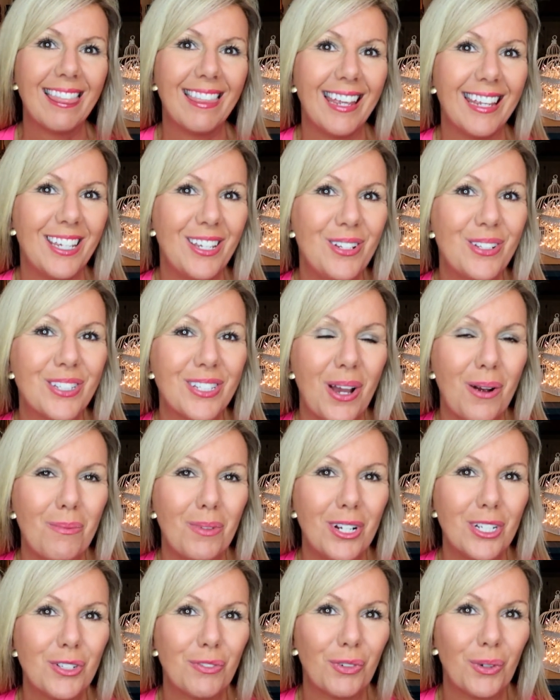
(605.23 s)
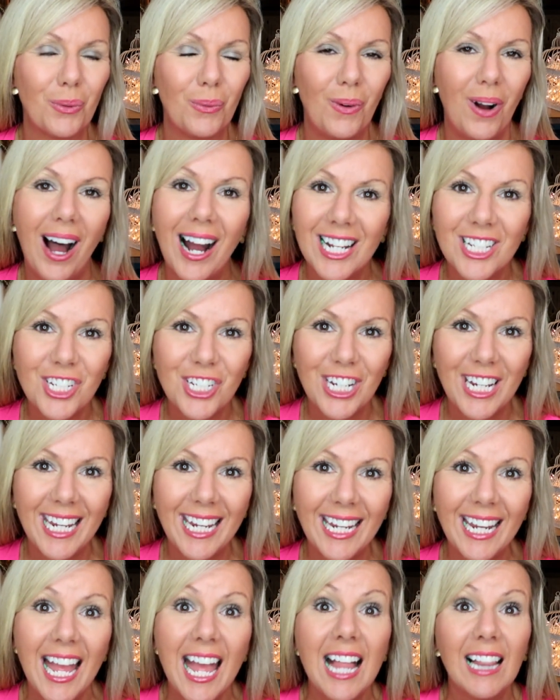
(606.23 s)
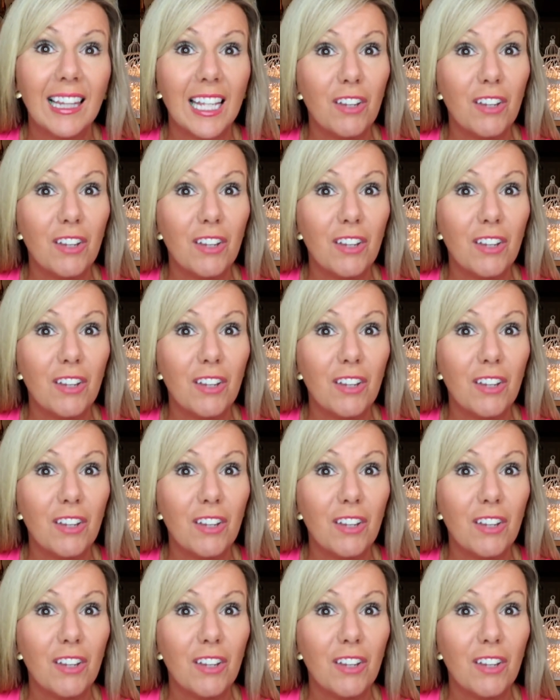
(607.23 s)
thank you so much for watching.